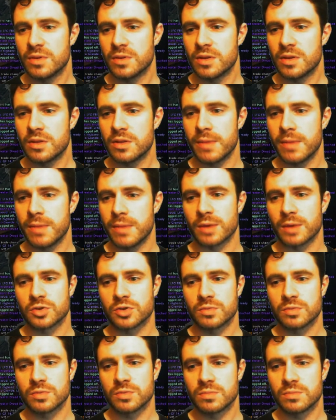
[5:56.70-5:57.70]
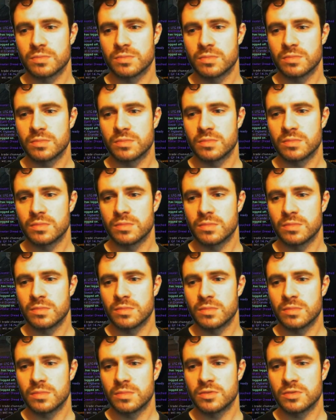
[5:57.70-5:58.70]
the mouse.
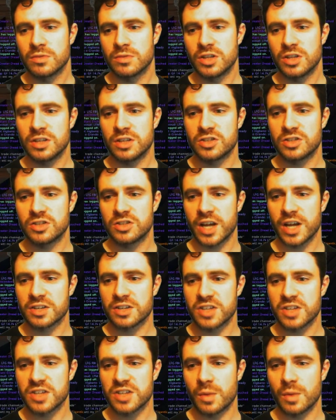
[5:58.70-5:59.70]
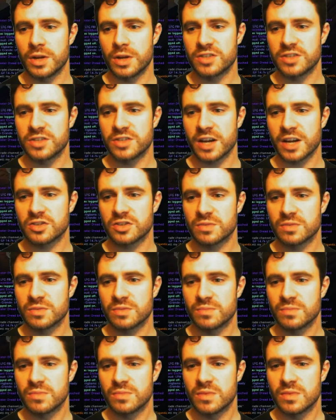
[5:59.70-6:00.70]
See these attacks, these at-will attacks?
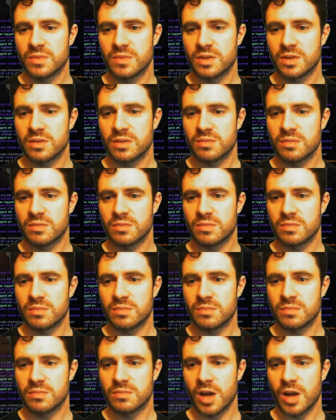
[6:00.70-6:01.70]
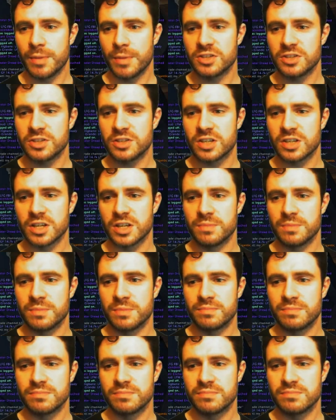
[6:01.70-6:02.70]
I basically
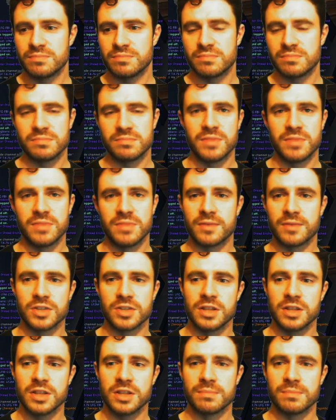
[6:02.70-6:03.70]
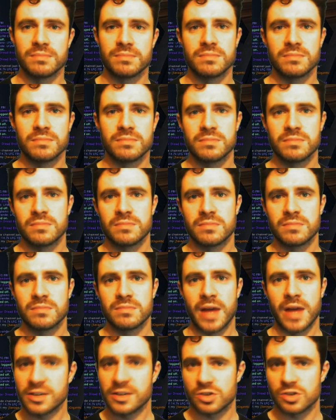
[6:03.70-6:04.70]
never need them. As a